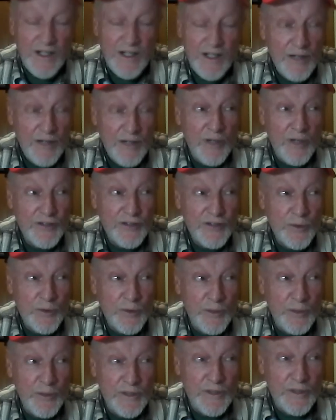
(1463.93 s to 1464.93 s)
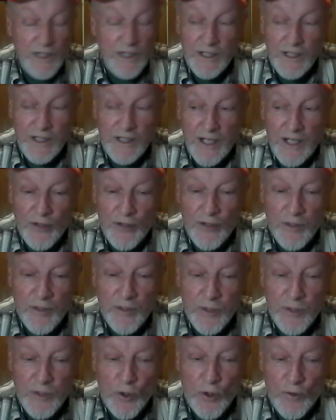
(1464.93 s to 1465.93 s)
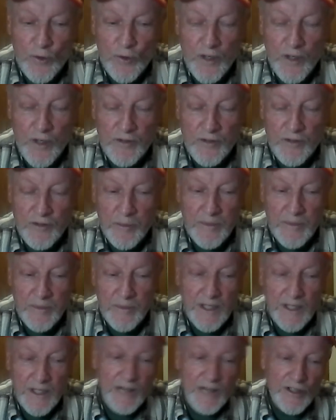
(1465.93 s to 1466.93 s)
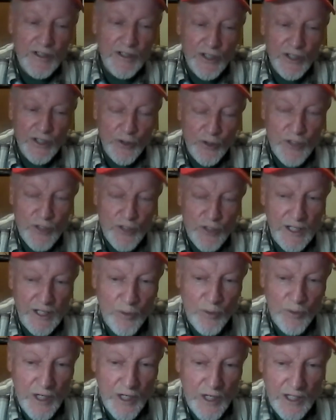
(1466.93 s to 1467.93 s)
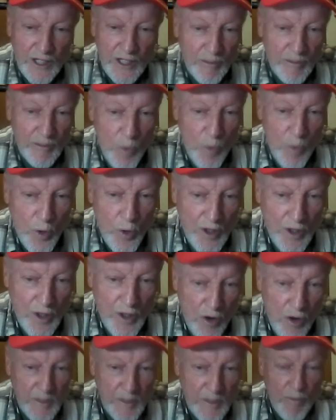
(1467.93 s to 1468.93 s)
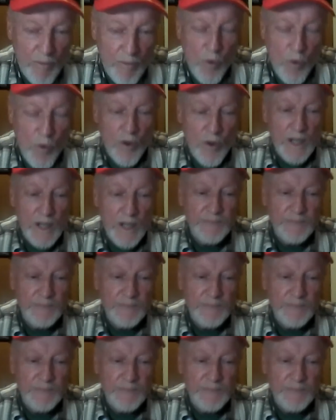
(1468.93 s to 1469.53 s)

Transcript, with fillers: was we would gather up two or three of them, and the lieutenant running the morgue, Army morgue,